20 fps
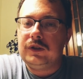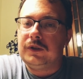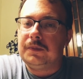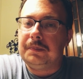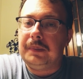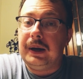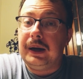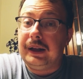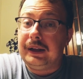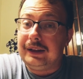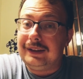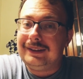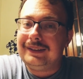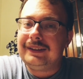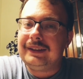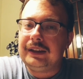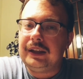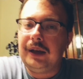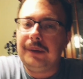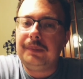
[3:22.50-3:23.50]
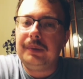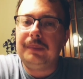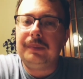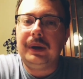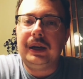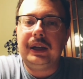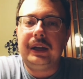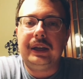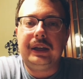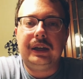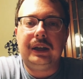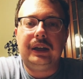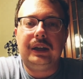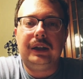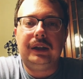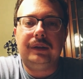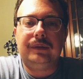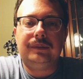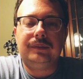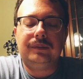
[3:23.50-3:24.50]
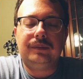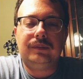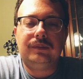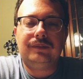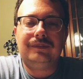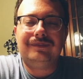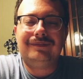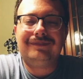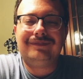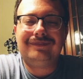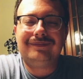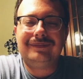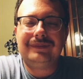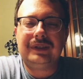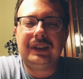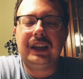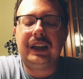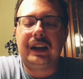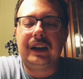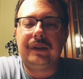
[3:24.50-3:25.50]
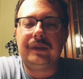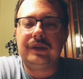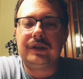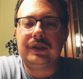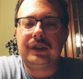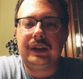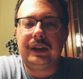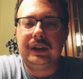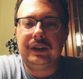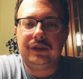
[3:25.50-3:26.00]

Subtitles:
But that'd be my thing, I would say.